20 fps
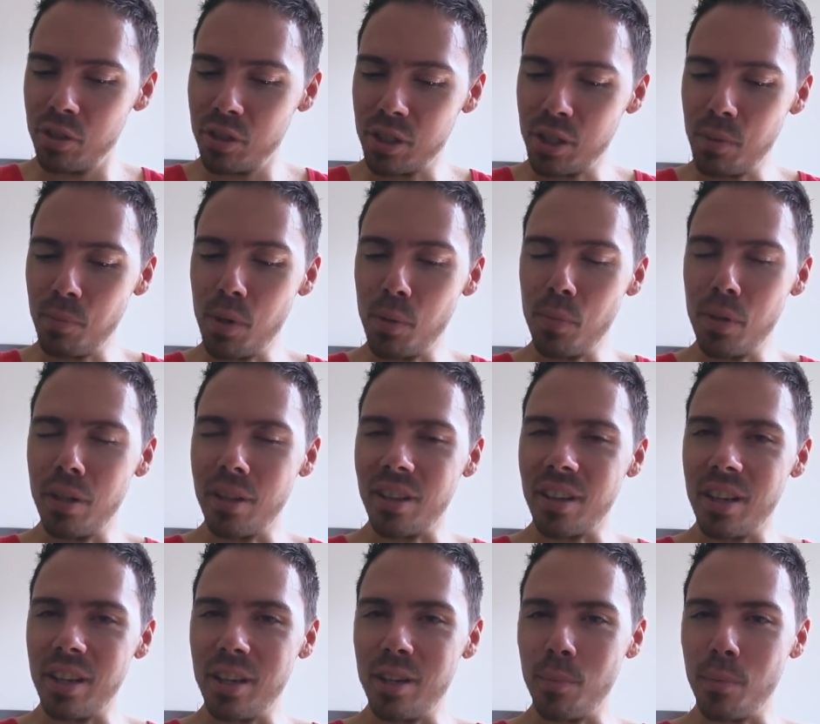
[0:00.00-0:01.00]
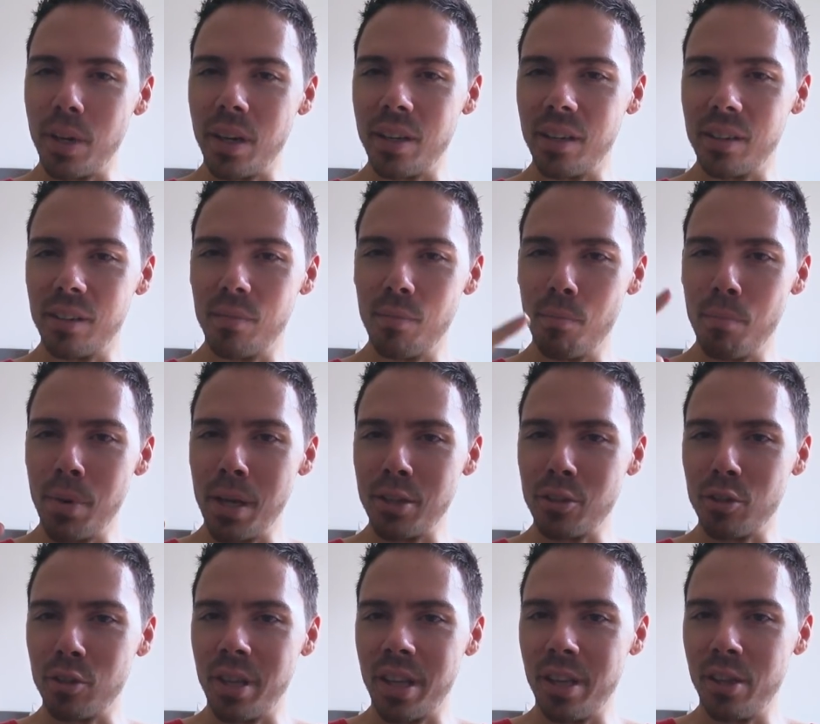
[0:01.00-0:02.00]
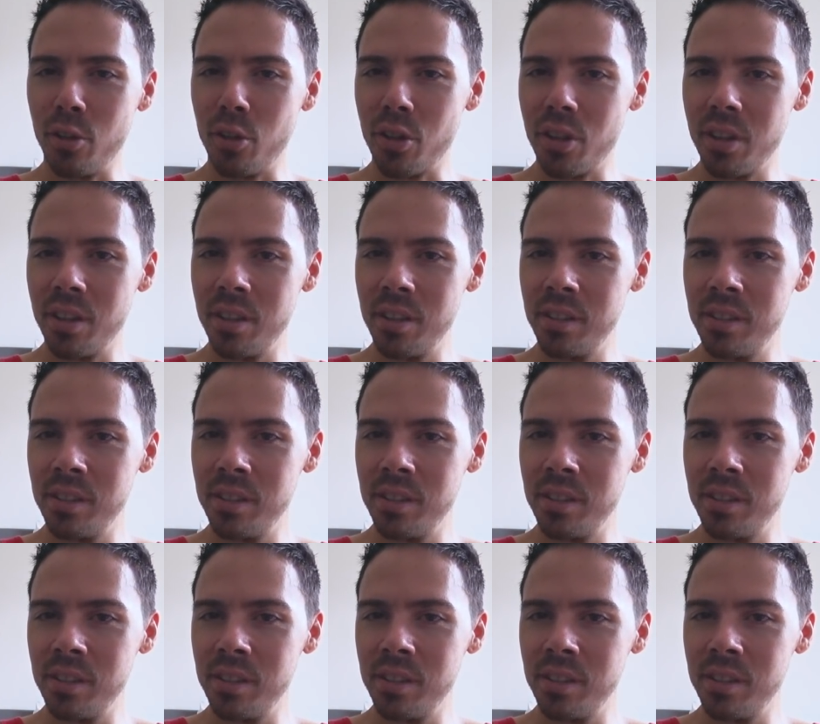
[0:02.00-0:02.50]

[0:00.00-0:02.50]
Seem to be the key to my mental health.